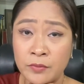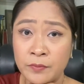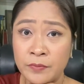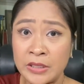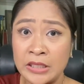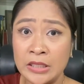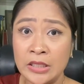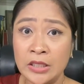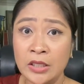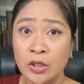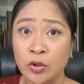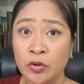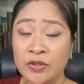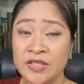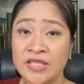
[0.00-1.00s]
be
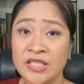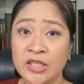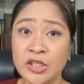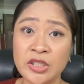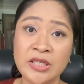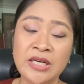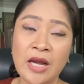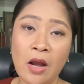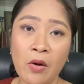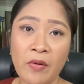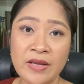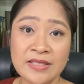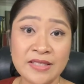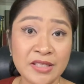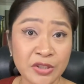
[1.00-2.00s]
considered now
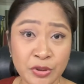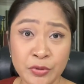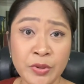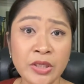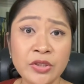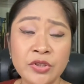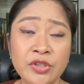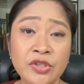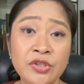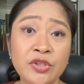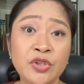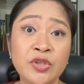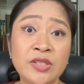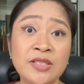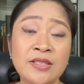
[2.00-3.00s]
as the directors or
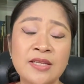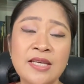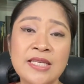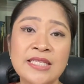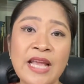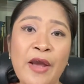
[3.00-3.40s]
trustees